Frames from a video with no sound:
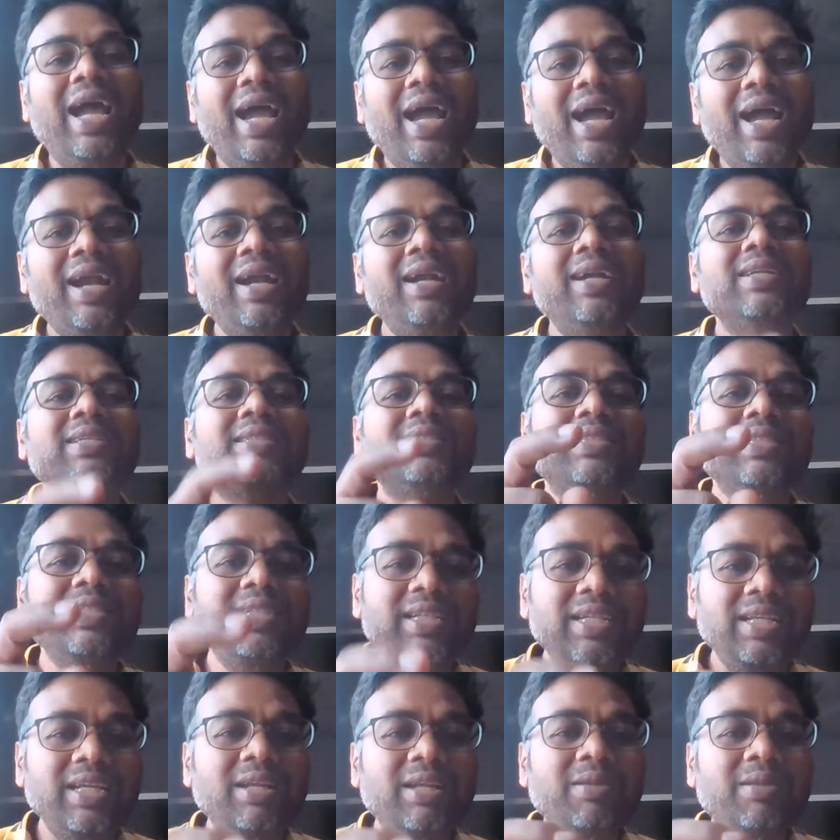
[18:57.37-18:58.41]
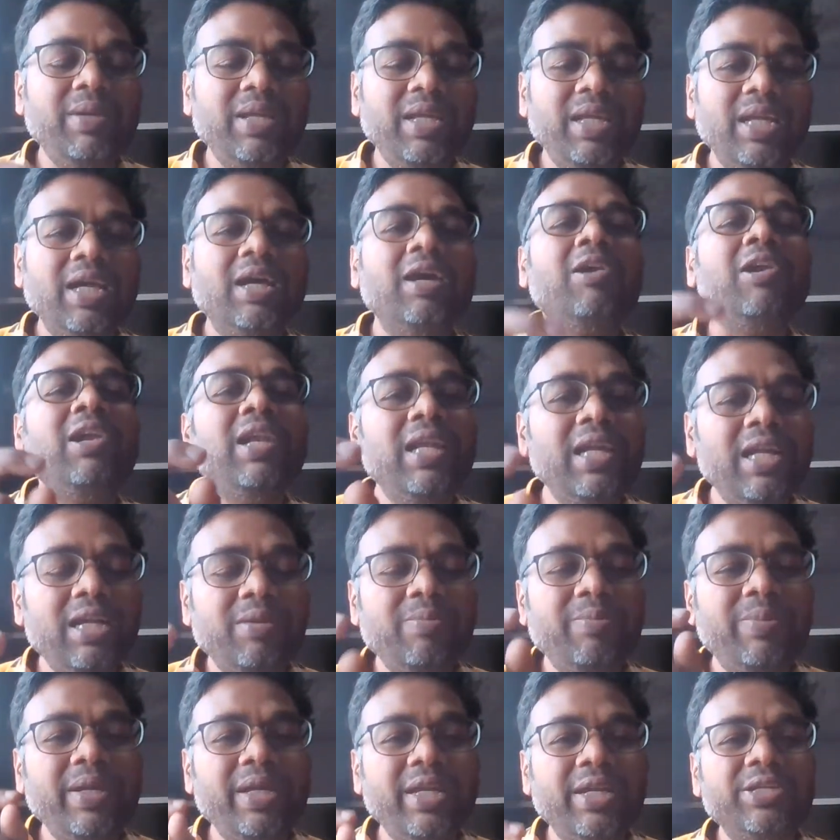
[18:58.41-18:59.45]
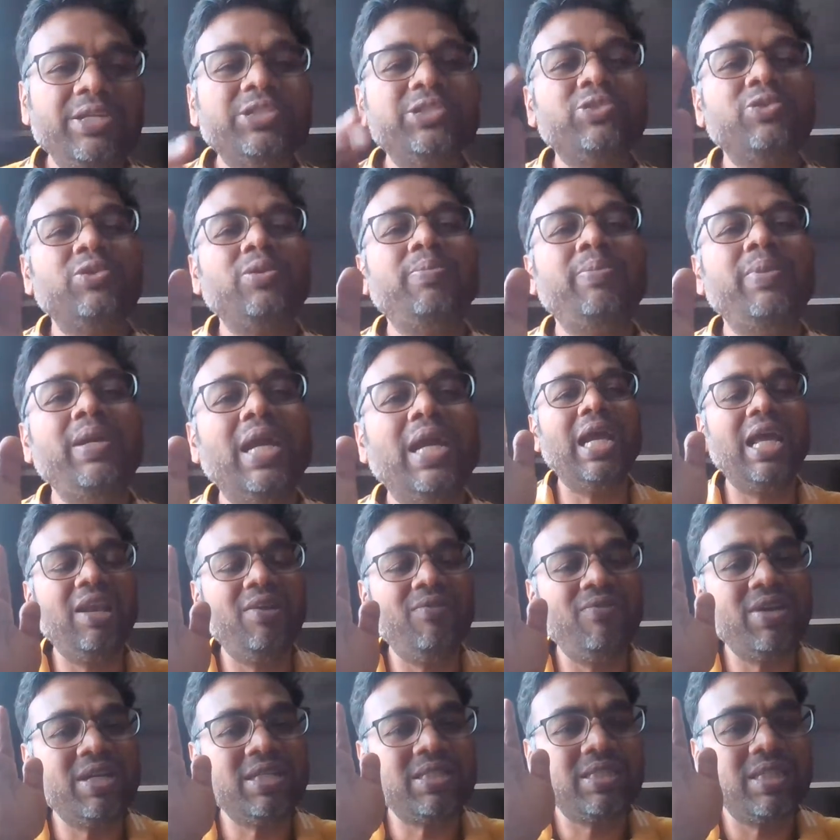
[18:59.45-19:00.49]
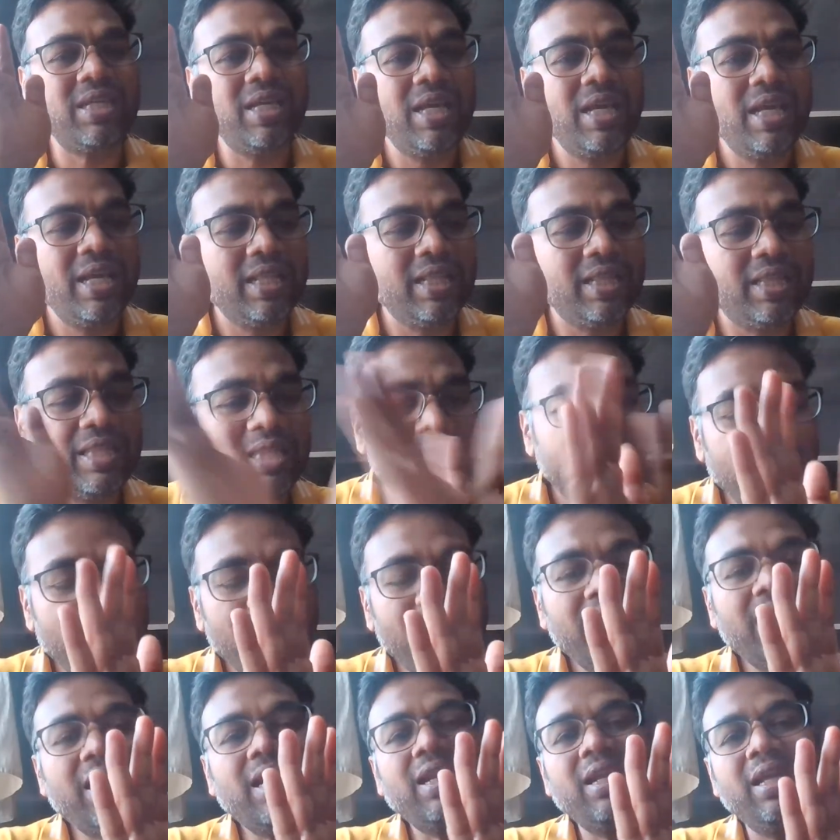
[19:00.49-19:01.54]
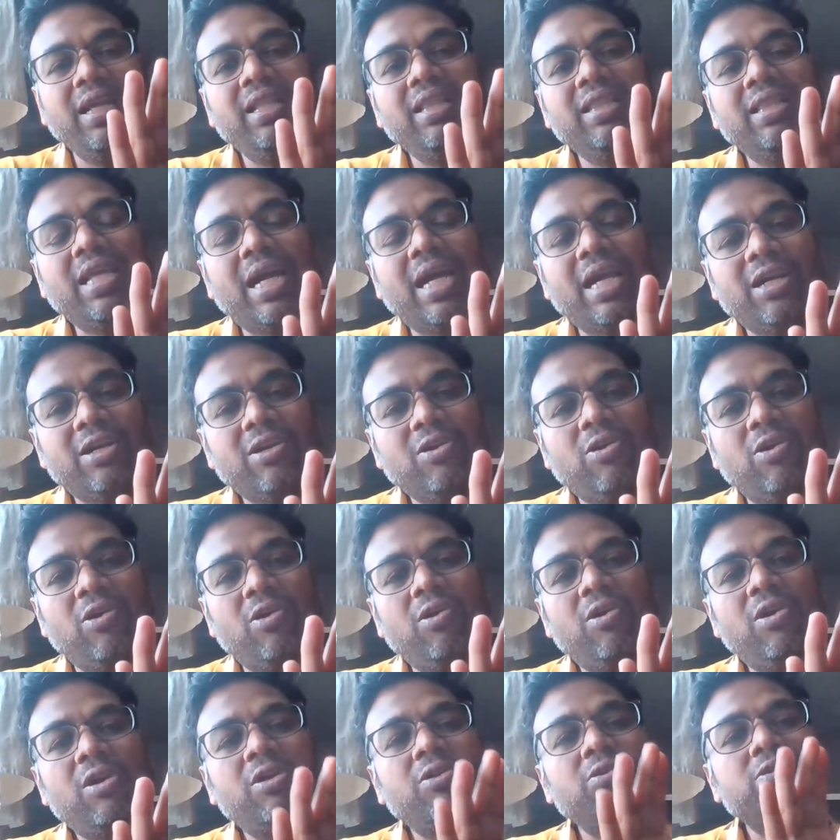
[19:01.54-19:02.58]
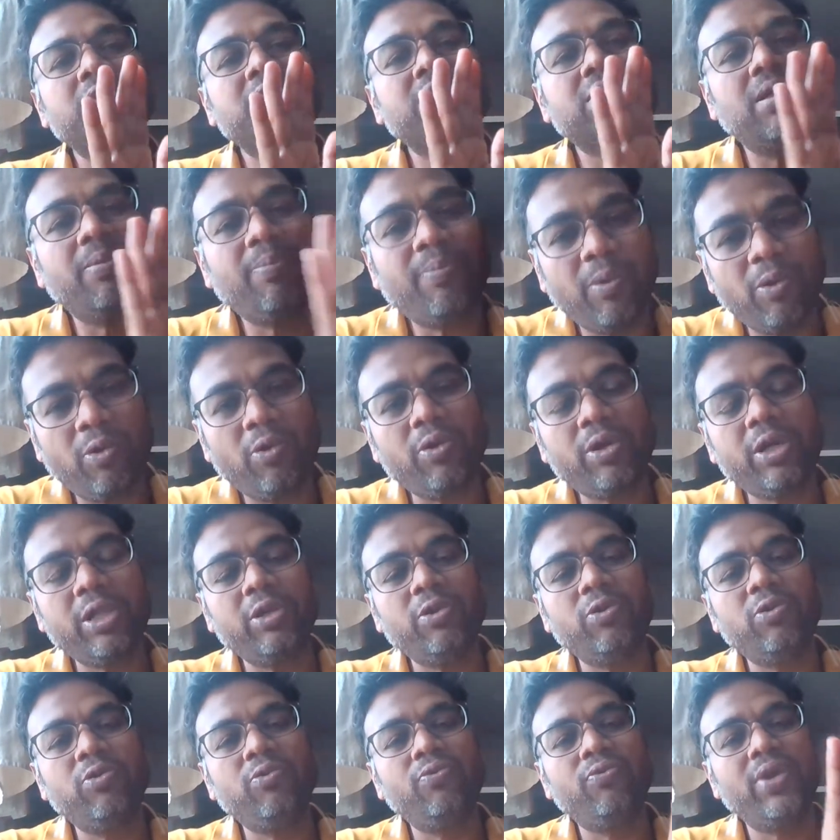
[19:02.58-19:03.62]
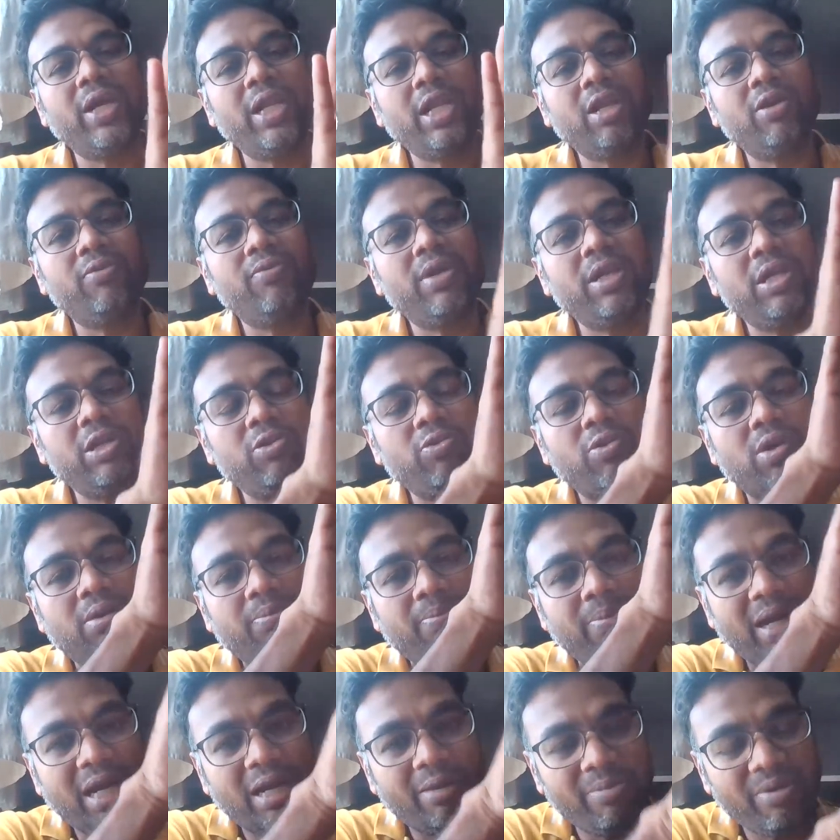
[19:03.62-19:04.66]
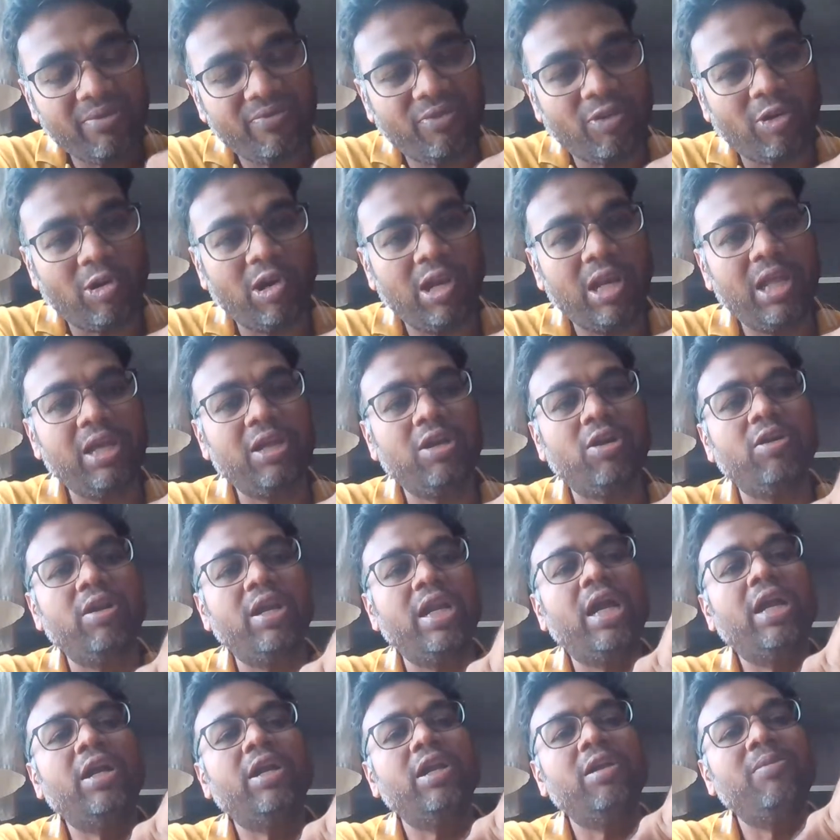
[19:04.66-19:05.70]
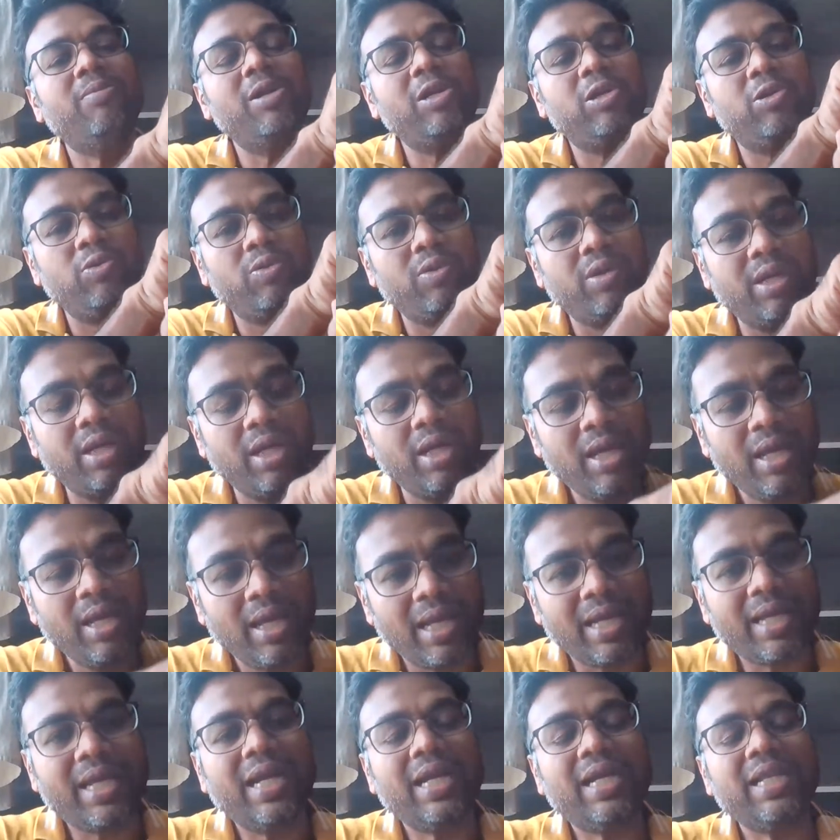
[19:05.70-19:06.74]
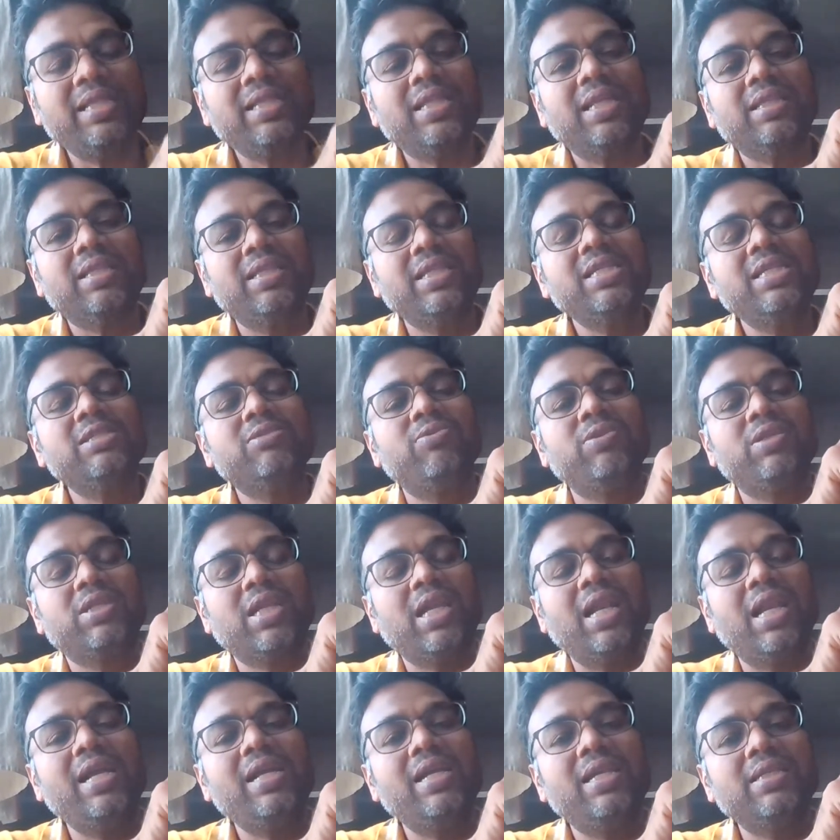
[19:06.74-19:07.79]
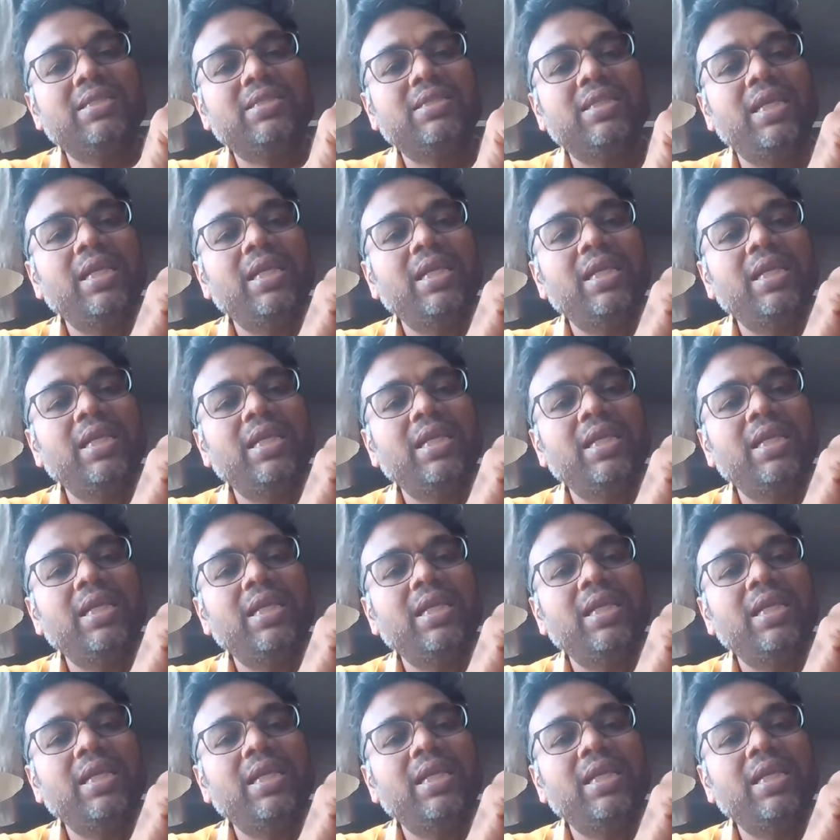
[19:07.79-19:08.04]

and the senior BA, lead BA should always there in that call to support you whenever you are maybe falling or not able to getting the things what client is